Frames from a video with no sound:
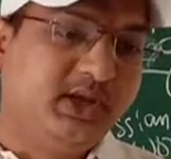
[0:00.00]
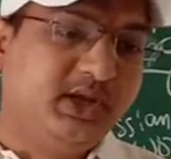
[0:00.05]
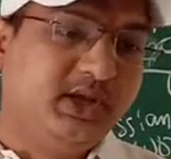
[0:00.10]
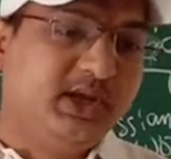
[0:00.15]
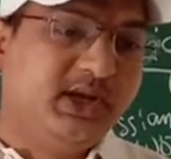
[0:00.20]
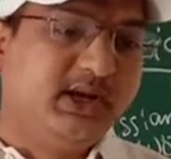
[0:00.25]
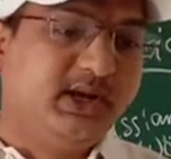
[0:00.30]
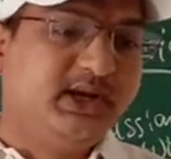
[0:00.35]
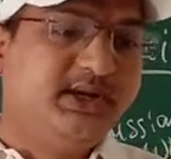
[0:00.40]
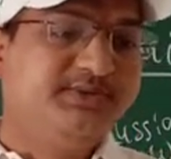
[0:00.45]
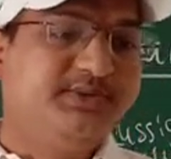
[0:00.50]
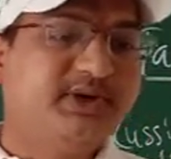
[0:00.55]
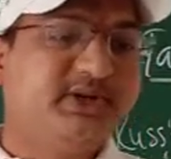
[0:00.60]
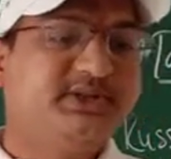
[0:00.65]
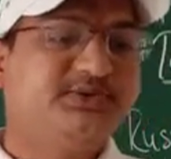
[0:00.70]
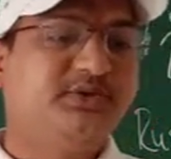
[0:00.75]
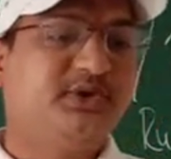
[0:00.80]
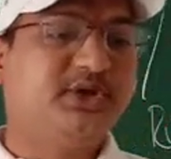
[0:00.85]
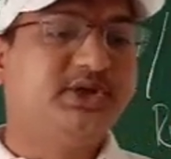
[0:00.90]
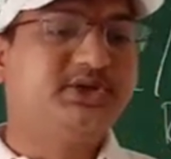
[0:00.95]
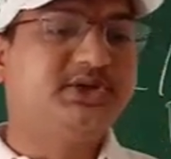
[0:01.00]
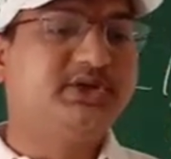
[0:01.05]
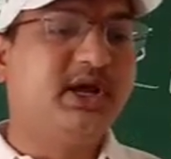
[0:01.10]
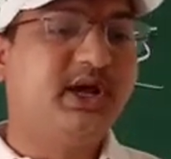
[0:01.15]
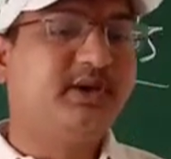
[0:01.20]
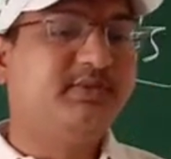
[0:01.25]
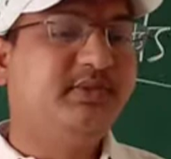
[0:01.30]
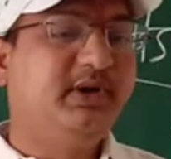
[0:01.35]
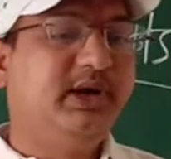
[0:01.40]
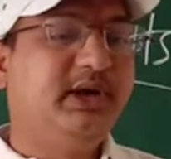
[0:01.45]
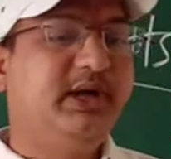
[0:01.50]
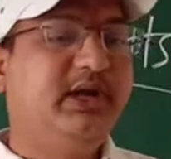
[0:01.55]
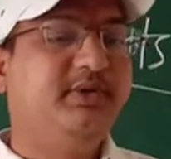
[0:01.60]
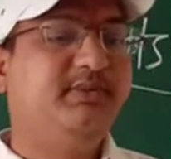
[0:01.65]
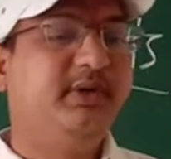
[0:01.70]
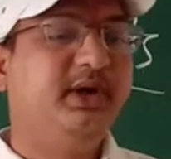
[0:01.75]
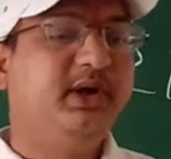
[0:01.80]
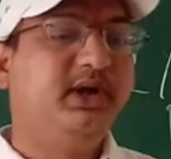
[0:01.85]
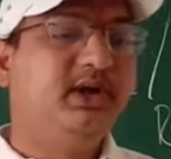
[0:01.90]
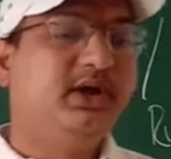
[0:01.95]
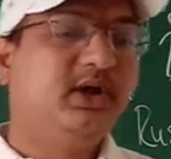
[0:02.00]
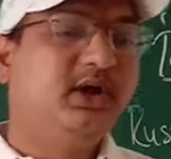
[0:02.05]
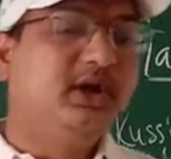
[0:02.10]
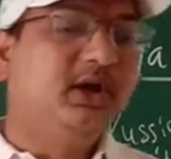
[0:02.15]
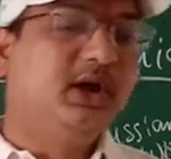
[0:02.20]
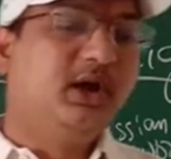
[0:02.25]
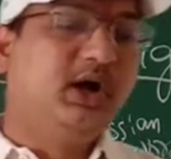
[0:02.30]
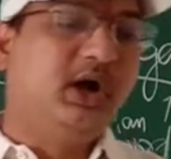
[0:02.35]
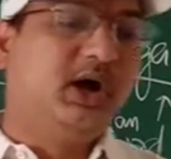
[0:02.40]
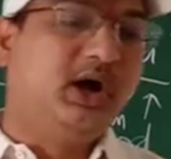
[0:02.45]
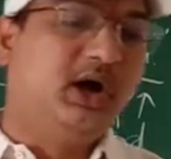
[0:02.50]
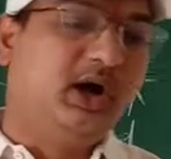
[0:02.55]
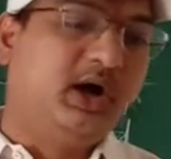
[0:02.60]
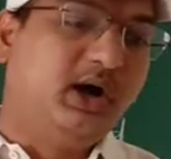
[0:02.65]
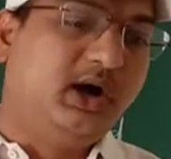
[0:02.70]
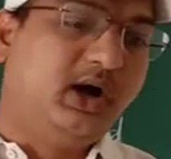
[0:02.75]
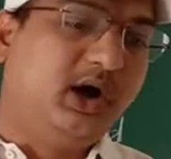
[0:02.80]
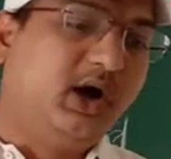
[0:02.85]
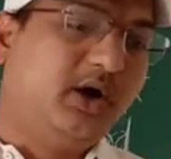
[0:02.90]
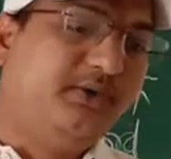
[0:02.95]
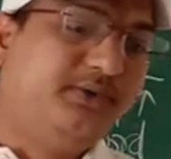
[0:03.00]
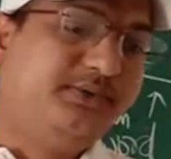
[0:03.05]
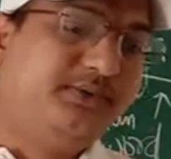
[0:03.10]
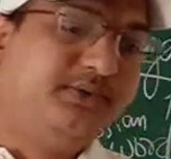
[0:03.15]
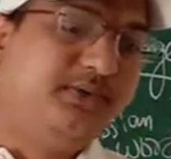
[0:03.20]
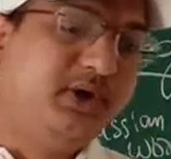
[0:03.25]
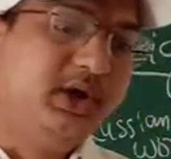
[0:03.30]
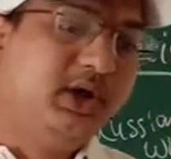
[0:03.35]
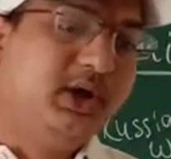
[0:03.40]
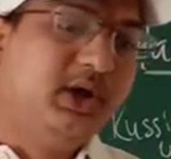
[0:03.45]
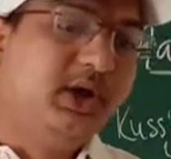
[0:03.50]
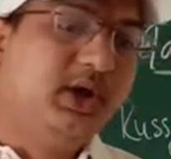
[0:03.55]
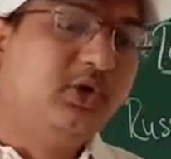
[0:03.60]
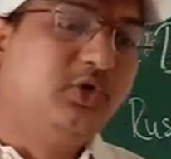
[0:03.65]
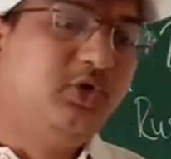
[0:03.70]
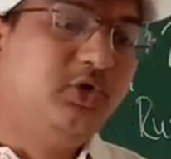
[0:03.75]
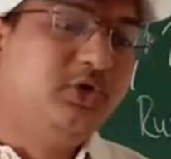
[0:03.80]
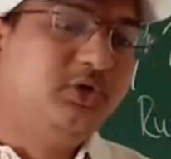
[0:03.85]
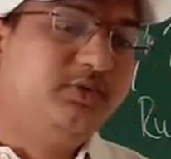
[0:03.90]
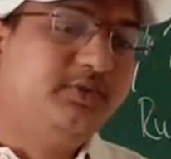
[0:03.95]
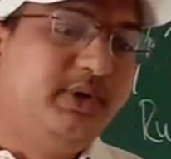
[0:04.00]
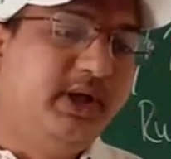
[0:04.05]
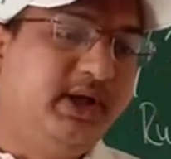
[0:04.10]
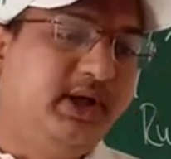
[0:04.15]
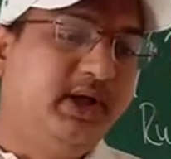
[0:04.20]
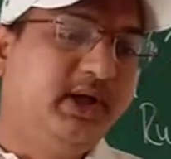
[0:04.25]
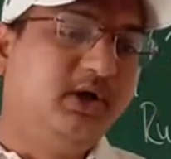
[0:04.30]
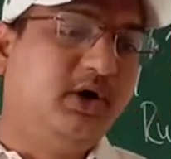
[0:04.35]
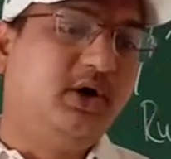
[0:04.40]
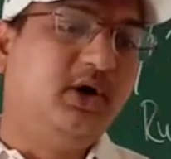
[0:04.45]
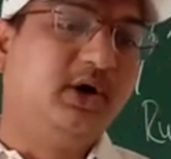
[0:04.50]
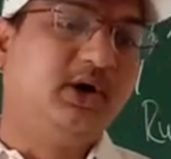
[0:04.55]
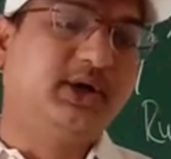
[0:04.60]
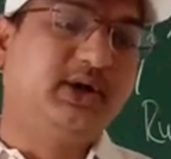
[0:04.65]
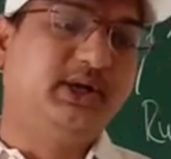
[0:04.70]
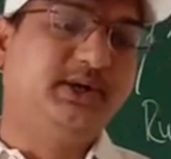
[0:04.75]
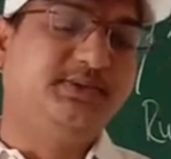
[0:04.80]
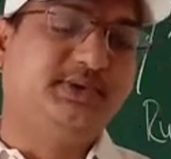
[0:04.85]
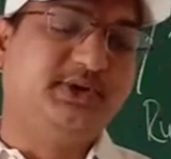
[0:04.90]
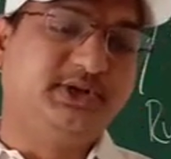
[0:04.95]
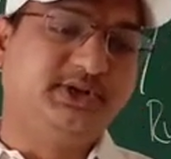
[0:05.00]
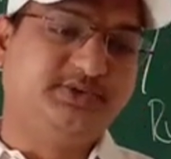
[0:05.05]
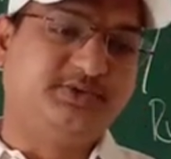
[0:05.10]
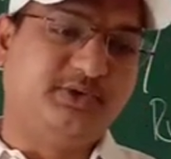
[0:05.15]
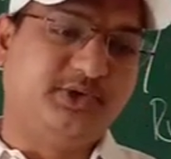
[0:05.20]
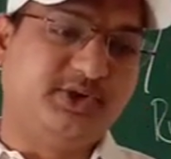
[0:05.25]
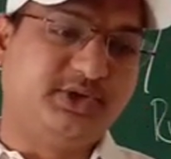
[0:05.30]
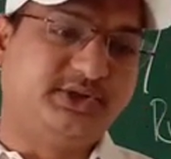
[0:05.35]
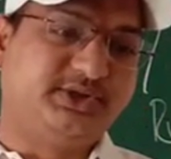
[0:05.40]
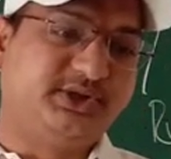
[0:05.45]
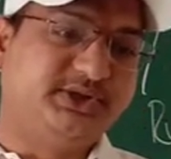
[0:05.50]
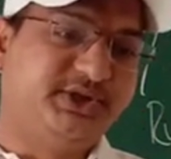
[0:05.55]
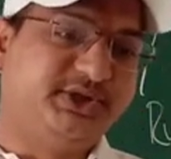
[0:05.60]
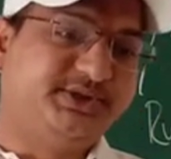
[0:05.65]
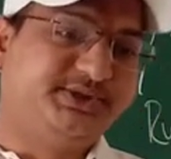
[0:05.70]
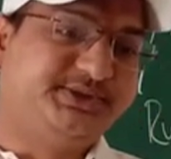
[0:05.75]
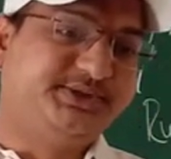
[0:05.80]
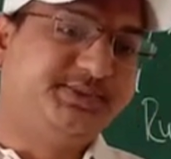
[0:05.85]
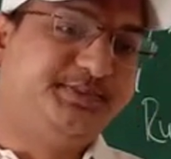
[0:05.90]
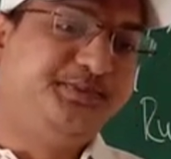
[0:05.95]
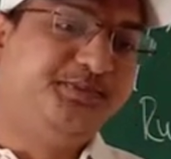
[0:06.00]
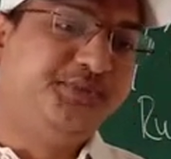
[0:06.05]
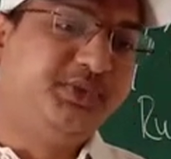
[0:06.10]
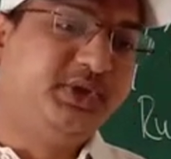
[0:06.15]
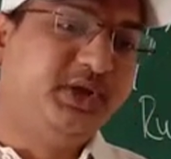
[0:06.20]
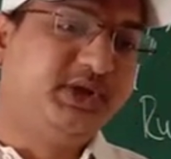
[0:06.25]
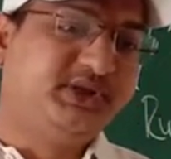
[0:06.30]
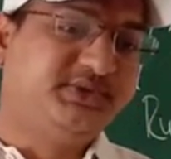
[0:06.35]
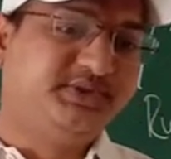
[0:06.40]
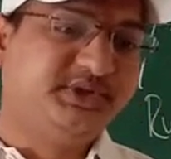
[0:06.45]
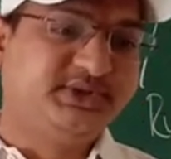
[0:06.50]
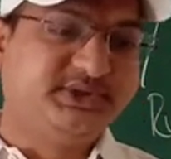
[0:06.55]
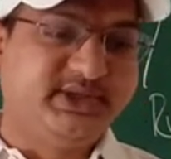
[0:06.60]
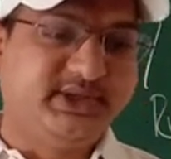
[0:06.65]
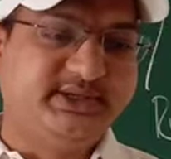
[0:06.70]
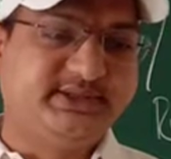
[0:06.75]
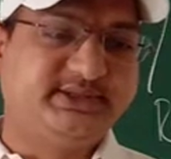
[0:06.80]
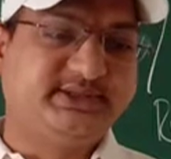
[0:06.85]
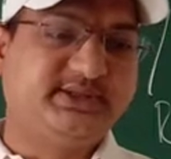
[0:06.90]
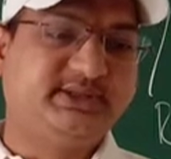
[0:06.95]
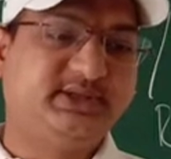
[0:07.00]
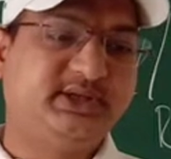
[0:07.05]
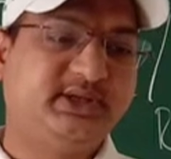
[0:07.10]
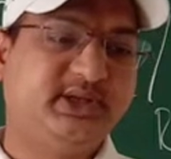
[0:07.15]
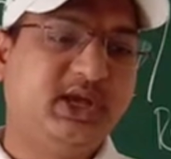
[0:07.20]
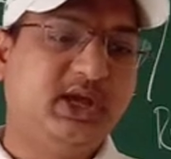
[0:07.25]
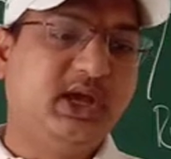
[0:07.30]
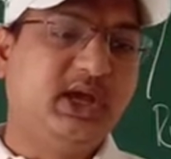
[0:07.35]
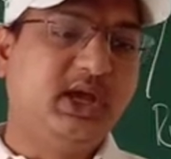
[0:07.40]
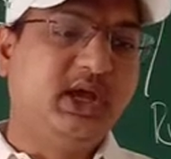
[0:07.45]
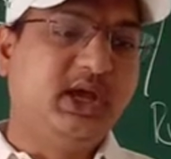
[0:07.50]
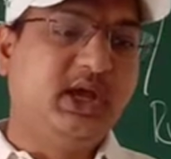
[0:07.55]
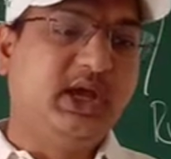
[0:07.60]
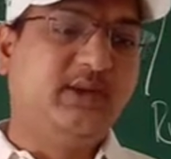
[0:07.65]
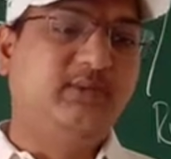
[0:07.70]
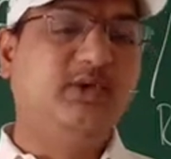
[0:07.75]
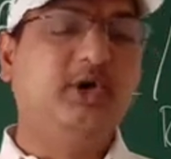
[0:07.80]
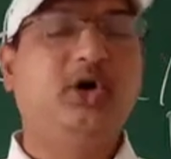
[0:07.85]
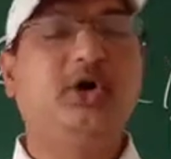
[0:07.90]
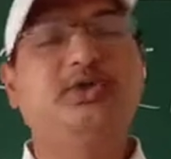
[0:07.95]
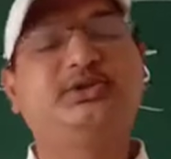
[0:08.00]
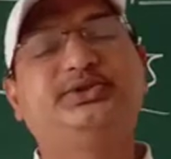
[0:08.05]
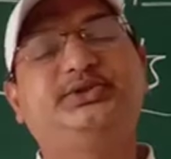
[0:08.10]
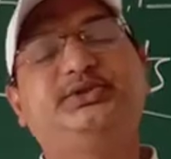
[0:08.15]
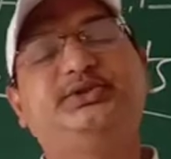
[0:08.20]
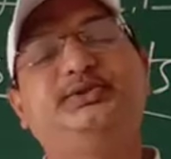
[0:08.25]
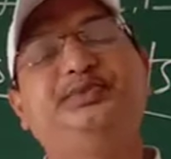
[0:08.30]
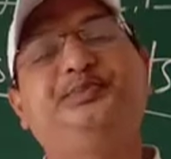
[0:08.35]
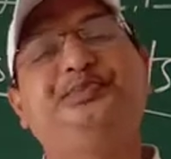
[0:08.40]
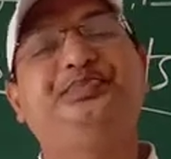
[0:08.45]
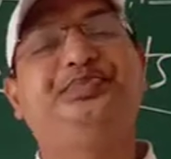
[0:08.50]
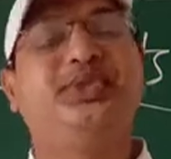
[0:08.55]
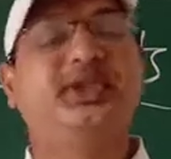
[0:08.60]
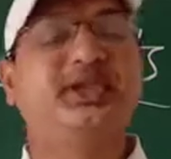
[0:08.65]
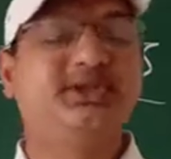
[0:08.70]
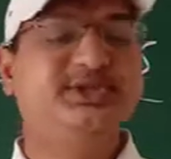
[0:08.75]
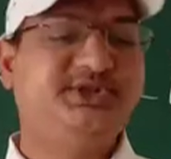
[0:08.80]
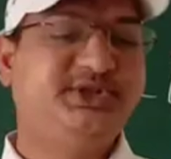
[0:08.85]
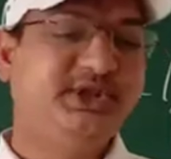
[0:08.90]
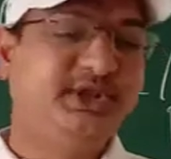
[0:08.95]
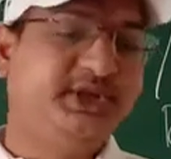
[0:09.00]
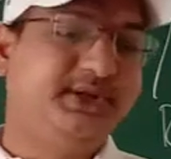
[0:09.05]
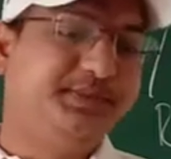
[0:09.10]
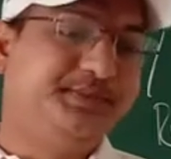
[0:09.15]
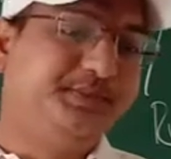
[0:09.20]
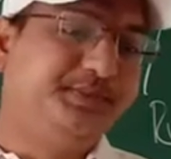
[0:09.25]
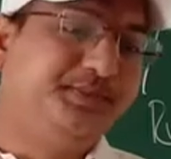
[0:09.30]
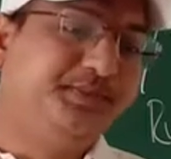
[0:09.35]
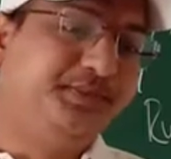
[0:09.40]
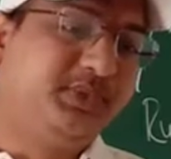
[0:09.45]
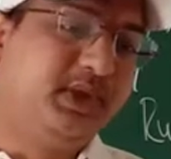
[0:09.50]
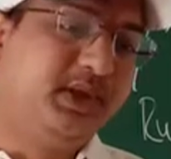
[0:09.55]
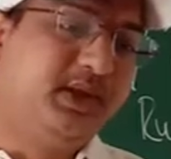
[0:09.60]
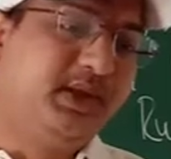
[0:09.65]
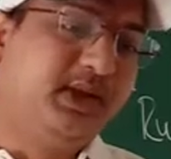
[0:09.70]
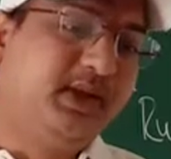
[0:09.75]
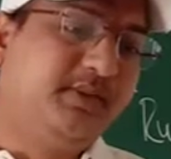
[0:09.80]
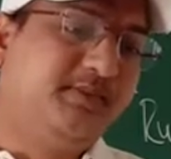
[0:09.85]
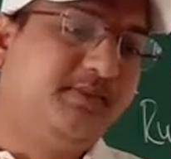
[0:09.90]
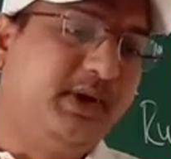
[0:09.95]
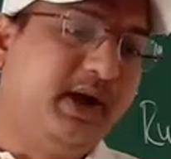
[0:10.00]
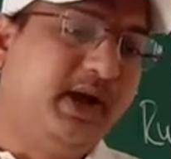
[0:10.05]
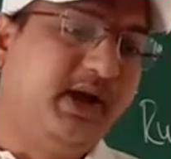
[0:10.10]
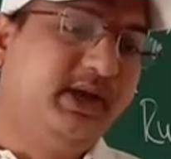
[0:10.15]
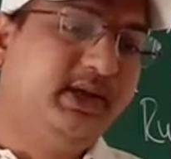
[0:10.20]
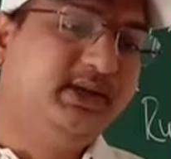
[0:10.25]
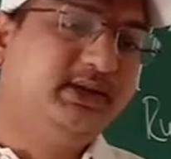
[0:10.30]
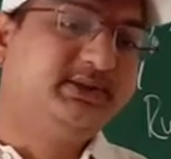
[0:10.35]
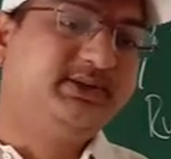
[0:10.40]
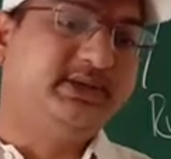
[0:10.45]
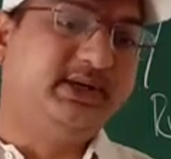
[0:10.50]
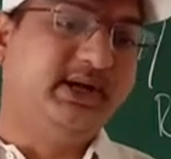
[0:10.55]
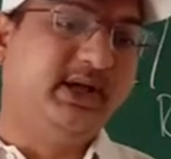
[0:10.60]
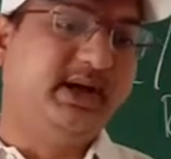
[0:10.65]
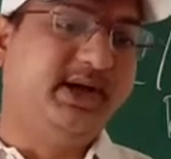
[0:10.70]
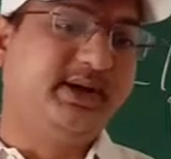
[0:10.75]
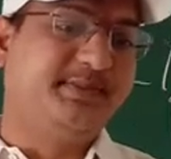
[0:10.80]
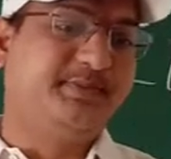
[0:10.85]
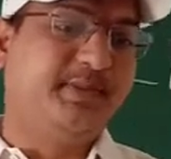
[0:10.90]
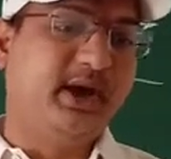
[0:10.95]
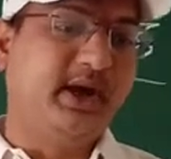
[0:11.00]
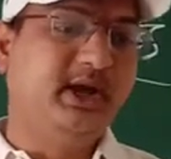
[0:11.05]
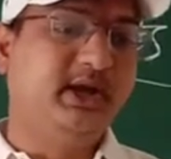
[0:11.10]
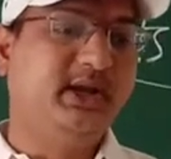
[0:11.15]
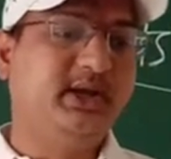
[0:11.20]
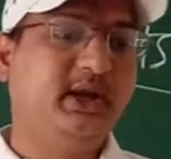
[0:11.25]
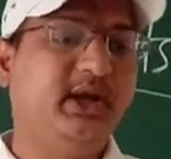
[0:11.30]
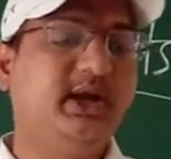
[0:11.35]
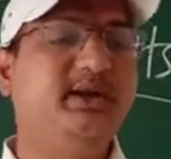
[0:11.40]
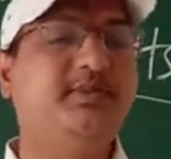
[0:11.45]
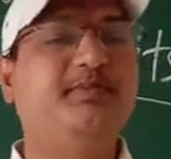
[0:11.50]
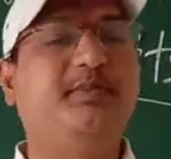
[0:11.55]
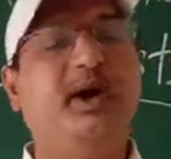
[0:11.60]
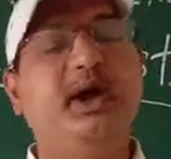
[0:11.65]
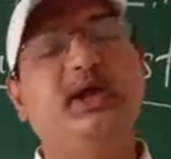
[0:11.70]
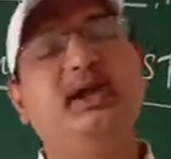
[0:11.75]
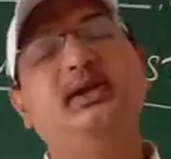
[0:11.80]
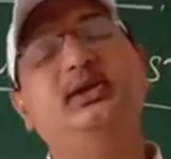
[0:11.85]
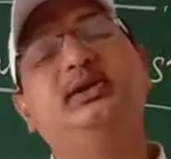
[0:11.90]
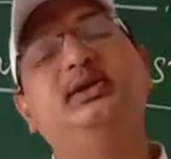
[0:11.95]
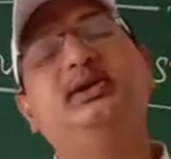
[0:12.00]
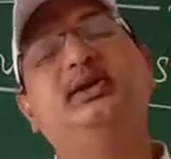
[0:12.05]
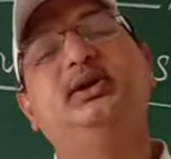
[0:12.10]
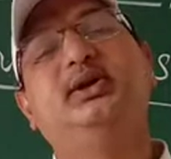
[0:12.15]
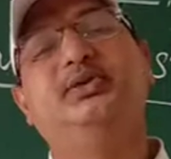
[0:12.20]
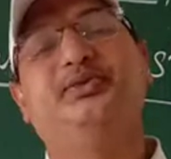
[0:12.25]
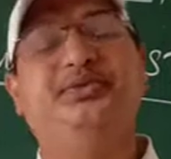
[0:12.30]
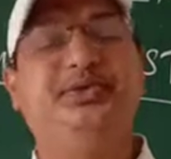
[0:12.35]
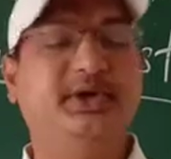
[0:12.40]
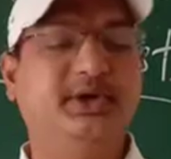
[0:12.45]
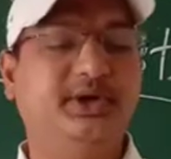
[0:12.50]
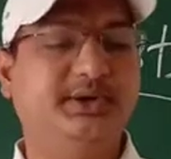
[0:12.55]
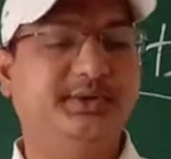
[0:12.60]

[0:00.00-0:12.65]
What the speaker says: Coniferous forests are mainly made of cone-bearing or coniferous forests such as spruces, hemlocks, cheer, pine, cedar, pine and pine fir.